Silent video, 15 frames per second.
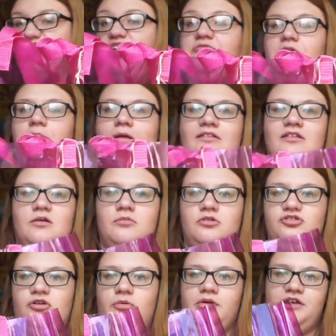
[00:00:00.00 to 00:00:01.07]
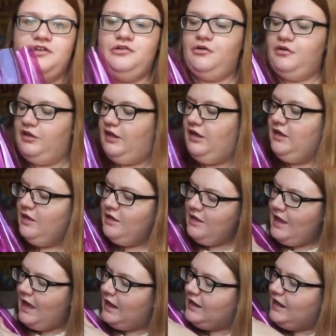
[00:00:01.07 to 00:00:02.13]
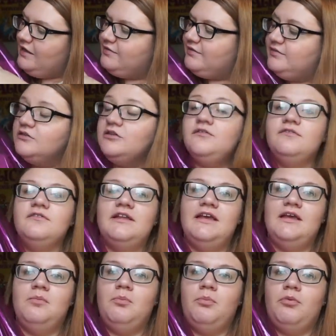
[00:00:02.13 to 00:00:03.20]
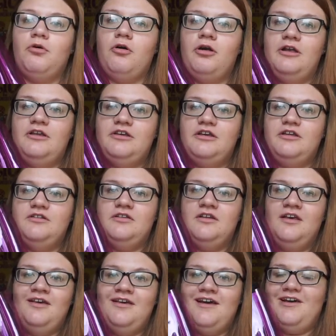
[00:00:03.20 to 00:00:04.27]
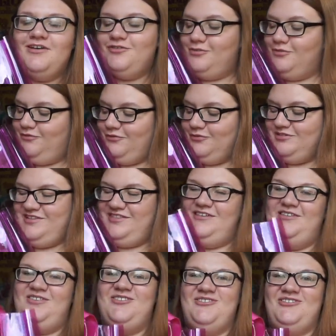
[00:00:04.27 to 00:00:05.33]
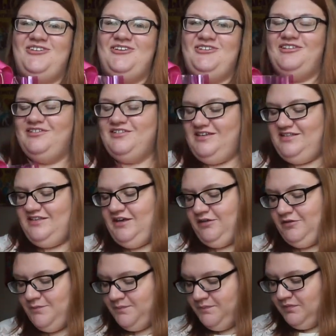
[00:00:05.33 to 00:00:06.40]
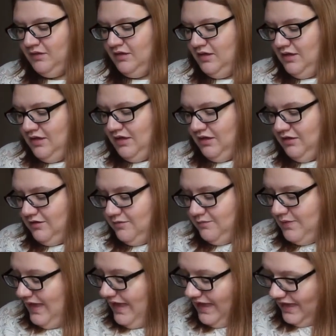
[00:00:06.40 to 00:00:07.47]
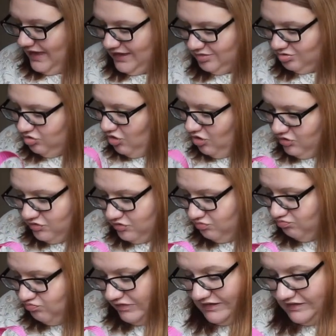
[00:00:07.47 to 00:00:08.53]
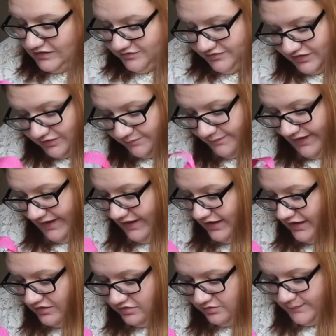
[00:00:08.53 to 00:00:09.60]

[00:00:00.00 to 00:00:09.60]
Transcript: generally plastic. I'm not sure what you call it. And it has this lovely embroidered ice cream front, which I think is such a cute little detail. Um, it looks really, really big and